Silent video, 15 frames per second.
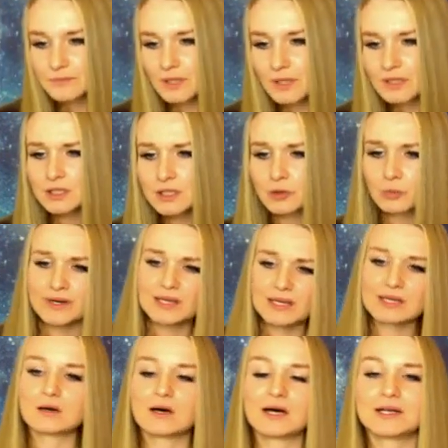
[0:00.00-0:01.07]

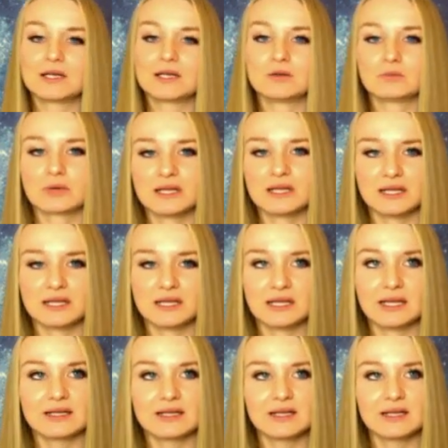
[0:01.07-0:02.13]
working on and
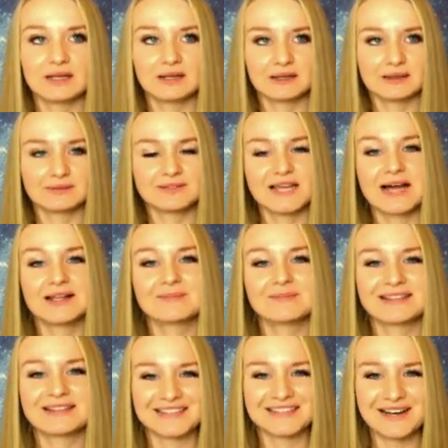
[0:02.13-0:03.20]
really telling
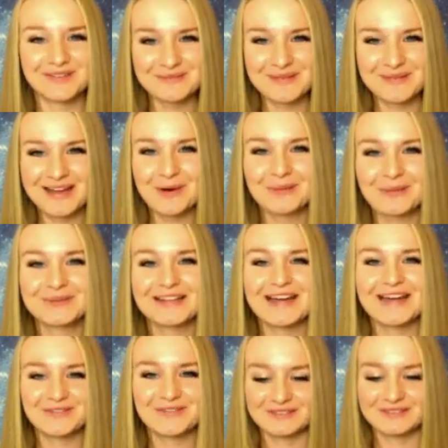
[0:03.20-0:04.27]
myself in my own
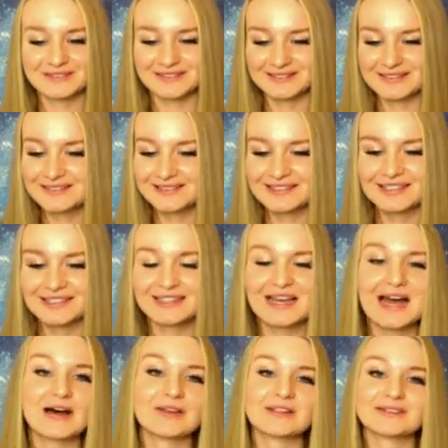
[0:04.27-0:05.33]
life and seeing
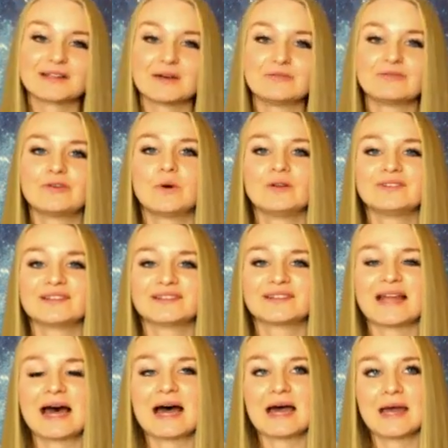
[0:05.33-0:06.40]
how this unfolds is
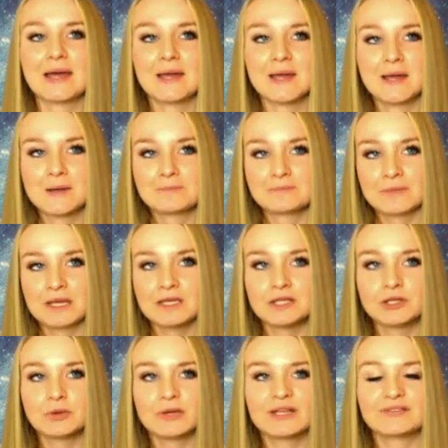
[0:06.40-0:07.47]
that,
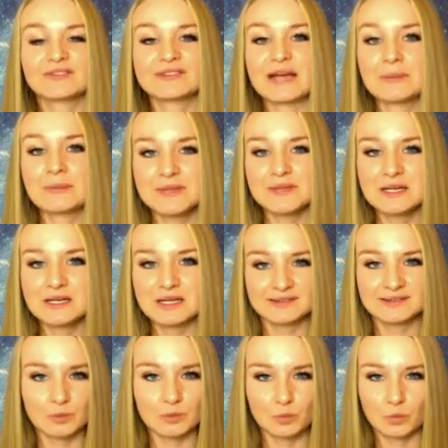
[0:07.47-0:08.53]
if something
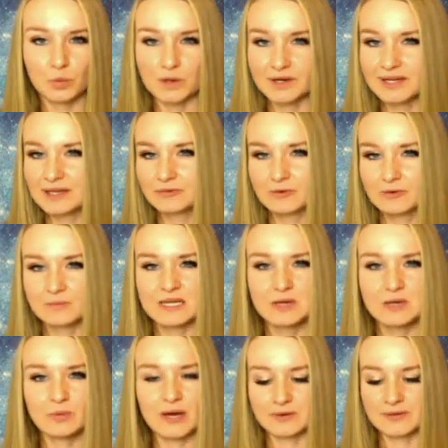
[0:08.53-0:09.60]
isn't working for me,
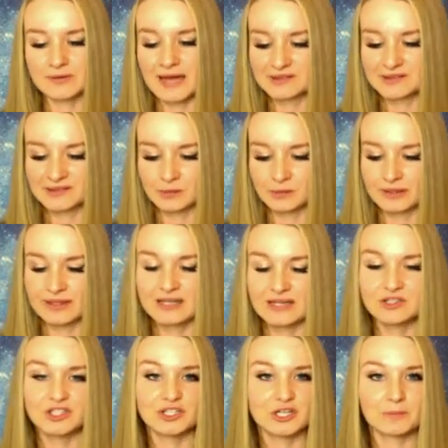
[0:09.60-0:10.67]
whether that's in a
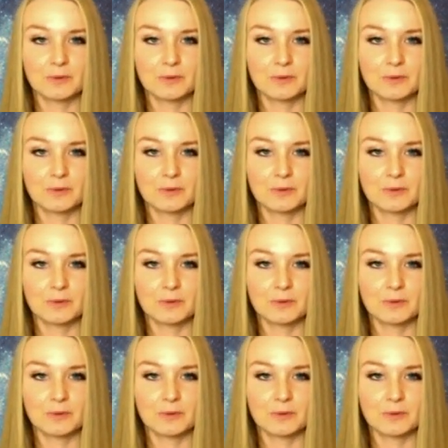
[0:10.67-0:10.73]
relationship